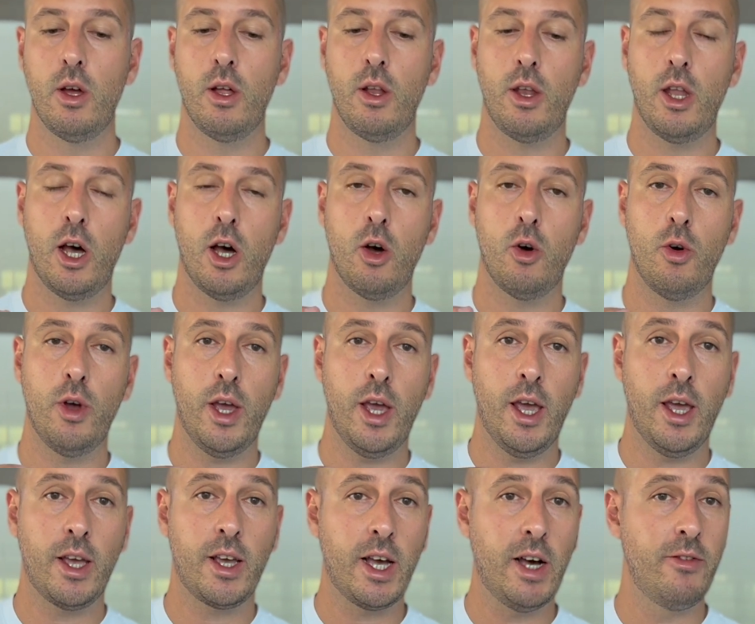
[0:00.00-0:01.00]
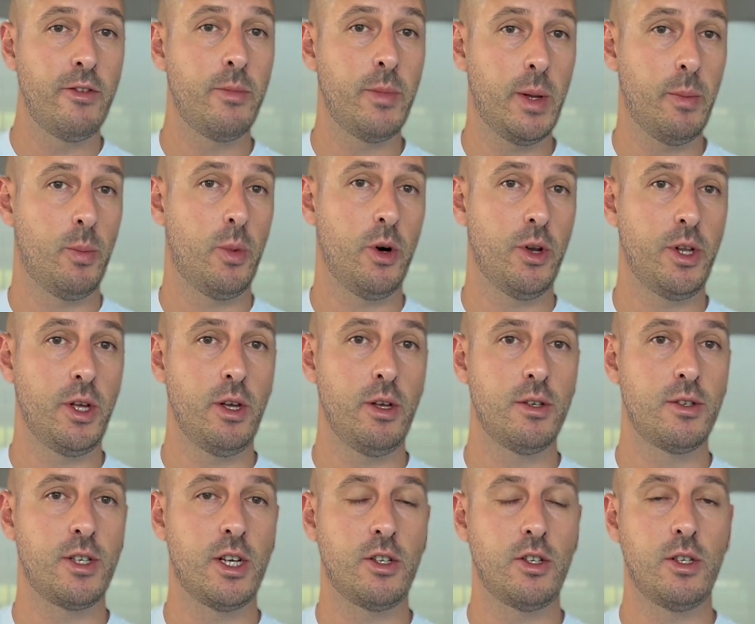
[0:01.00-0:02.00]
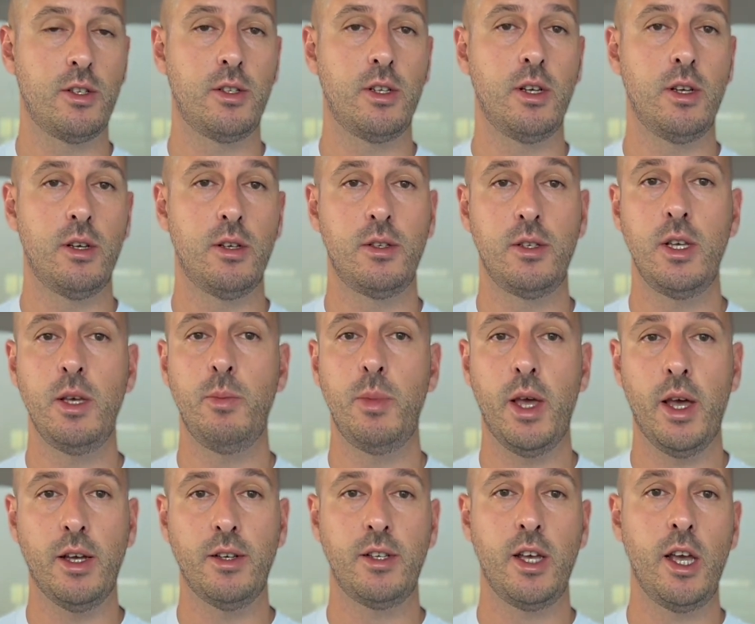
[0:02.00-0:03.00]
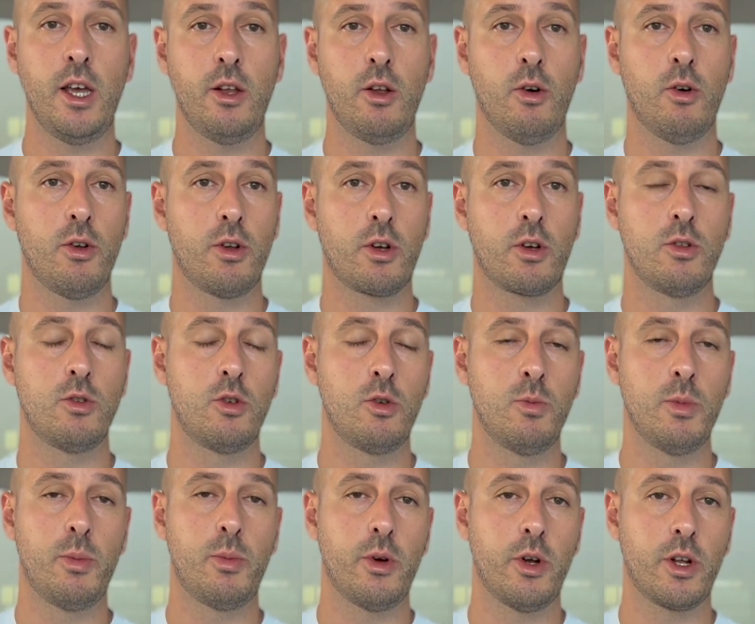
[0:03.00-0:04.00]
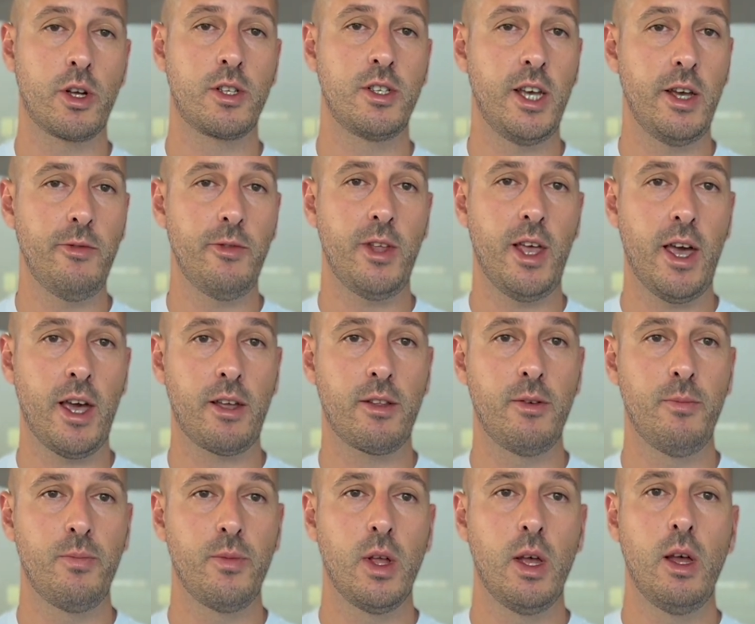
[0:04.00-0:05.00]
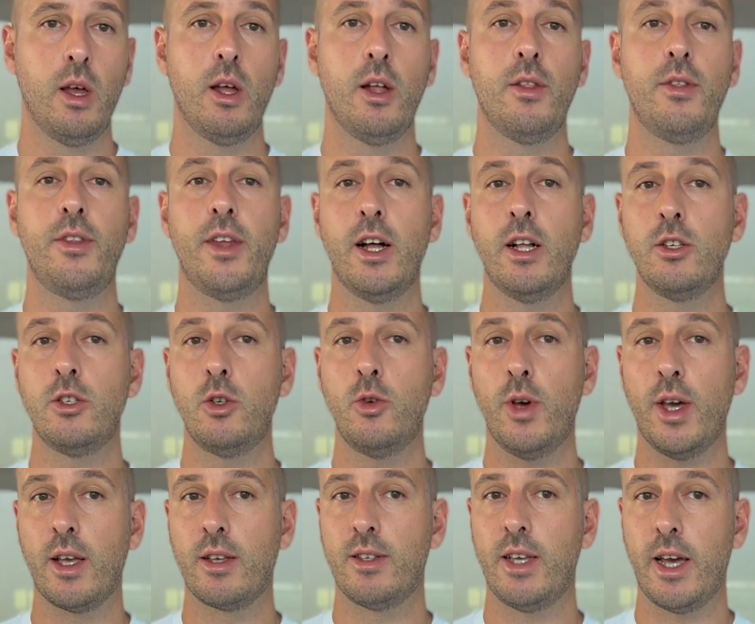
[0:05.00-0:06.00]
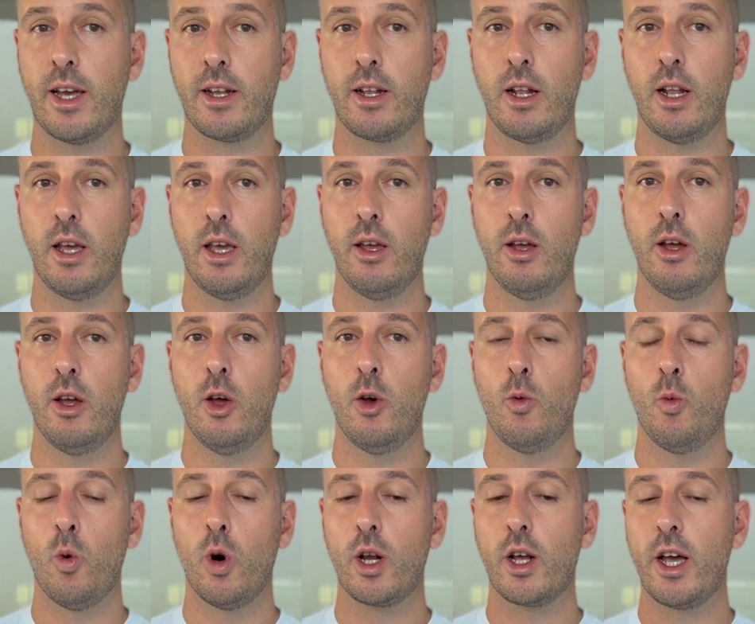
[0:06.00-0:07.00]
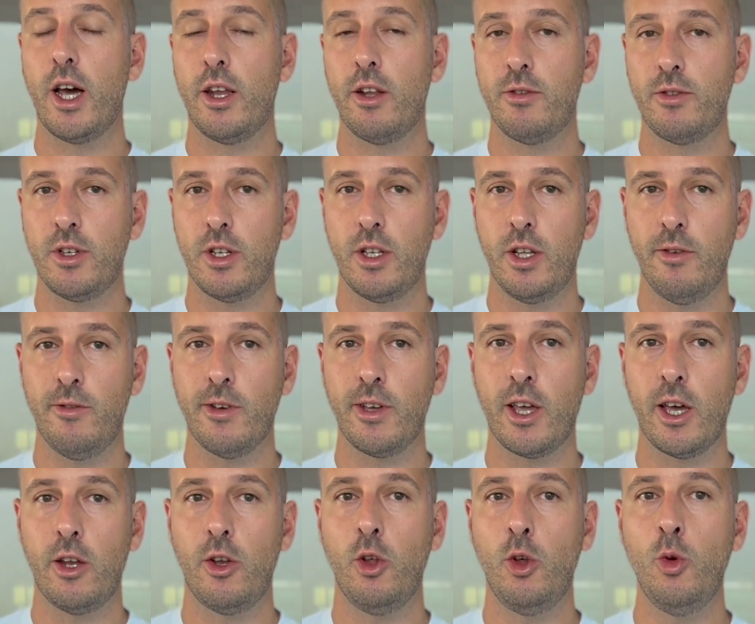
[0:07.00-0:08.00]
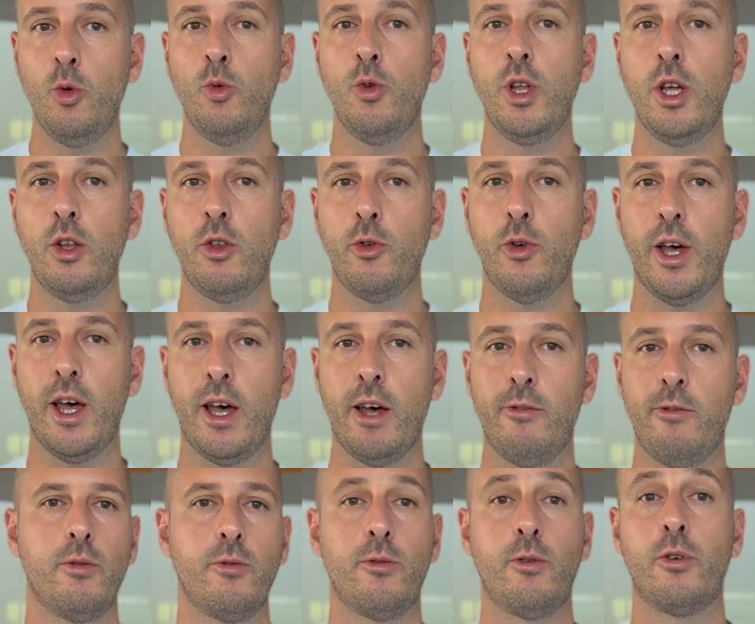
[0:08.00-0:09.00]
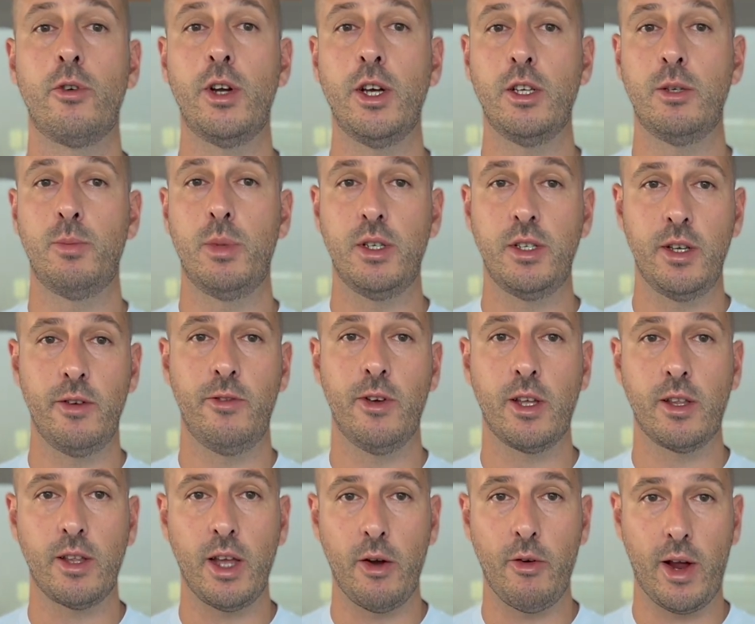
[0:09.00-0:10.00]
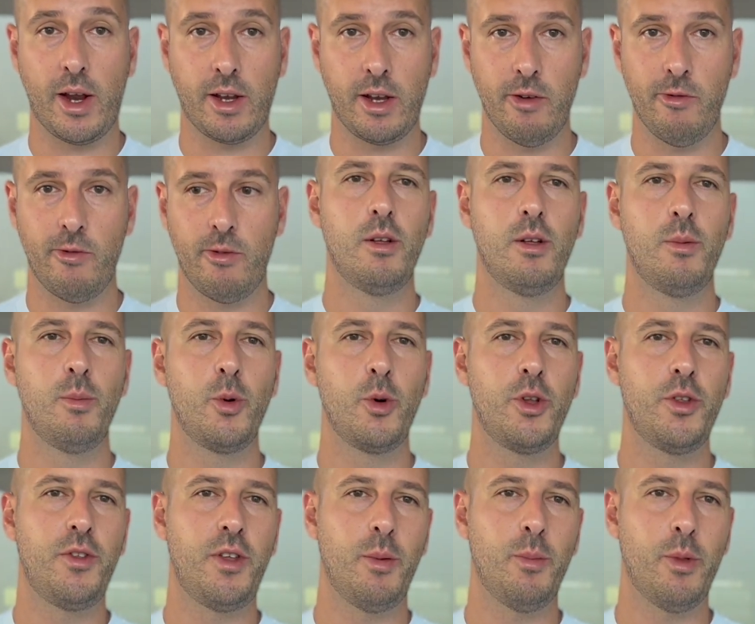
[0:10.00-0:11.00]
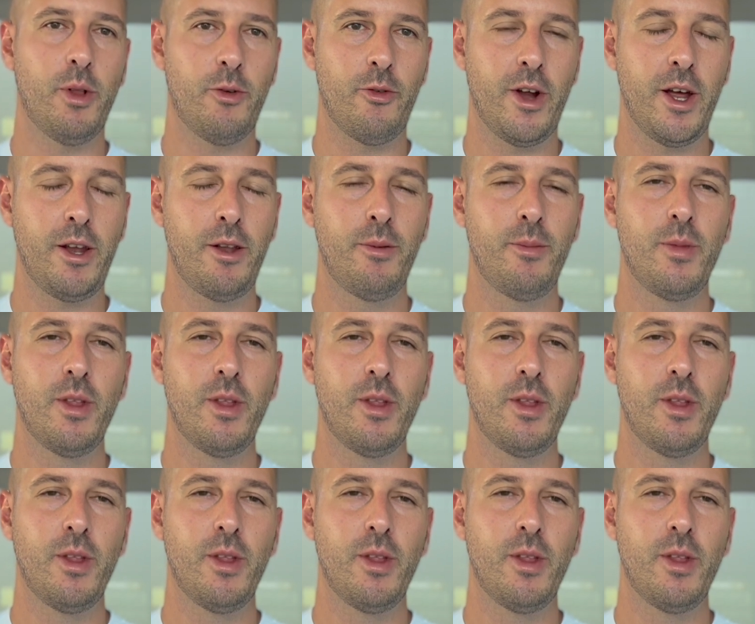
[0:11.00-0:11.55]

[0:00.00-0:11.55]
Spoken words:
Now, a government body such as the CPSA or the Consumer Product Safety Act tells you exactly what kind of certificate you need to have for a specific directive. Put it simple, right?